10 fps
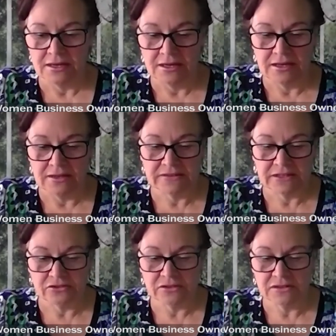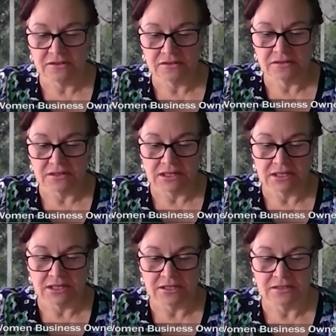uh, sessions.
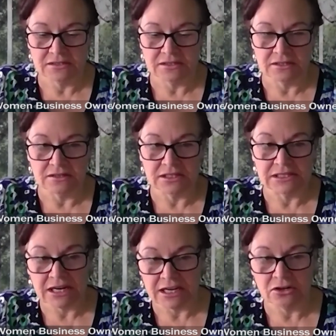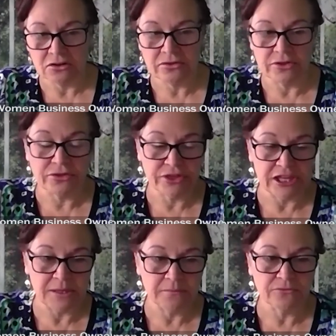And uh, the title, the
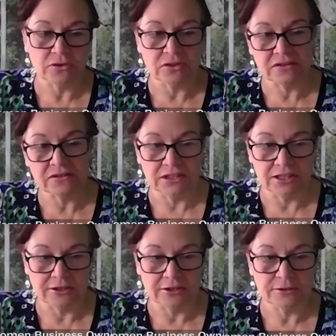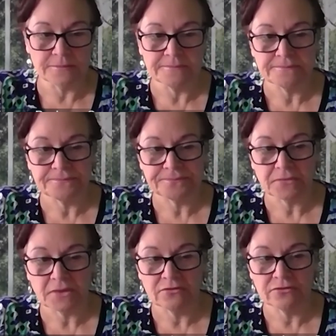theme for this year
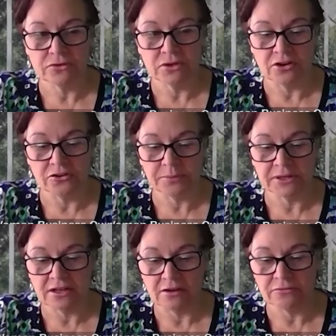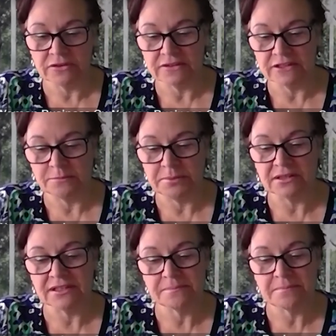for our spring conference is
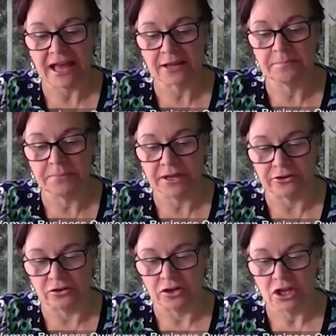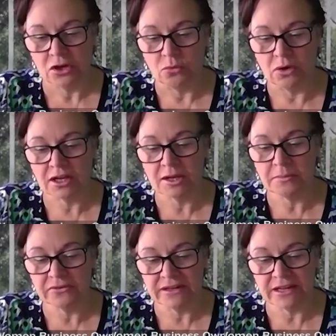Building Back Better. What
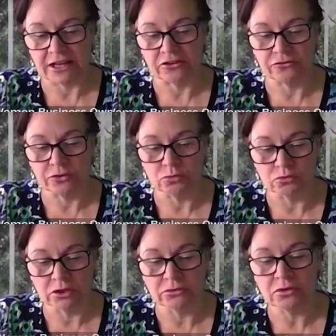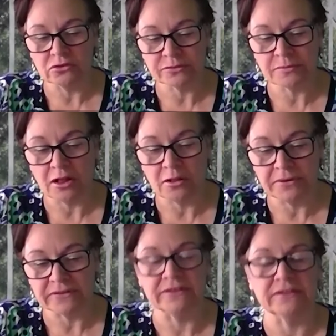comes next for rural small
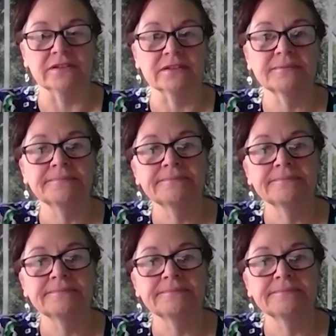businesses?